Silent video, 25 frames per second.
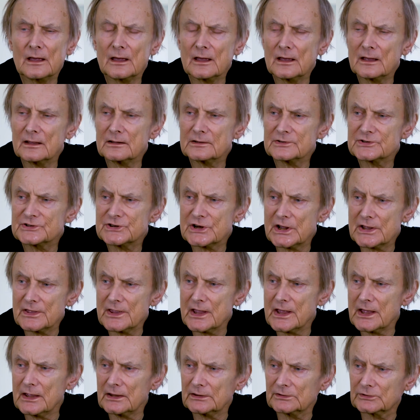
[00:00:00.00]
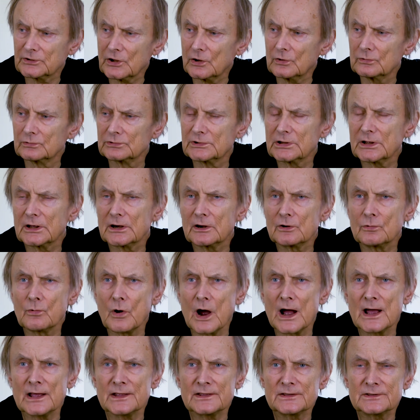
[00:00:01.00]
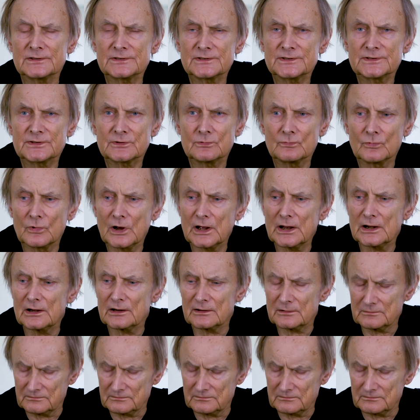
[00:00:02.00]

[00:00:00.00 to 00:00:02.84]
And Jeanette told her once, Well,